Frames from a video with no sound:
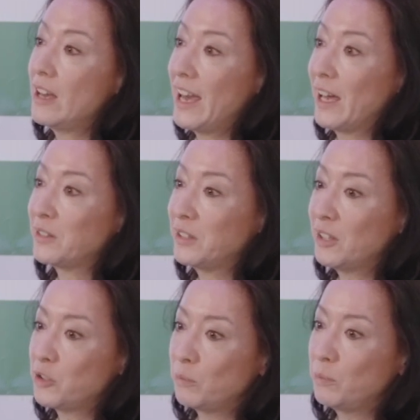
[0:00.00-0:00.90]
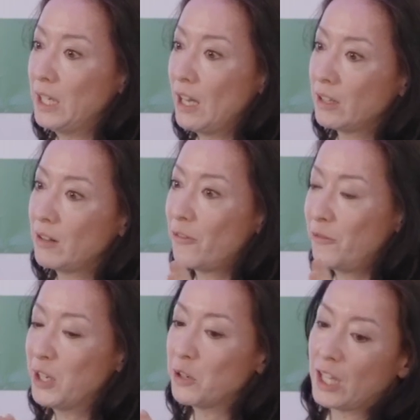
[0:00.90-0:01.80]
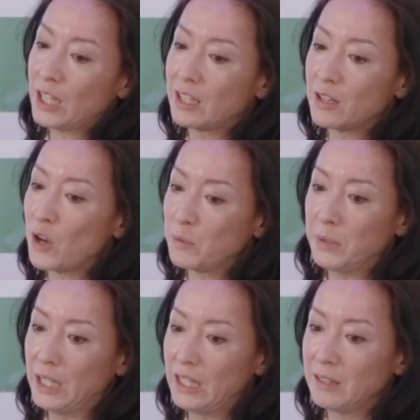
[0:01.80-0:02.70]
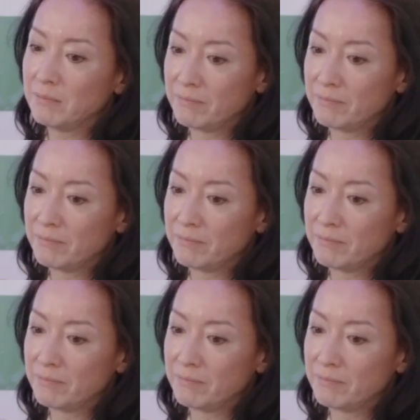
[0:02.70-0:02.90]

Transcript: and it should be a figure that cannot be,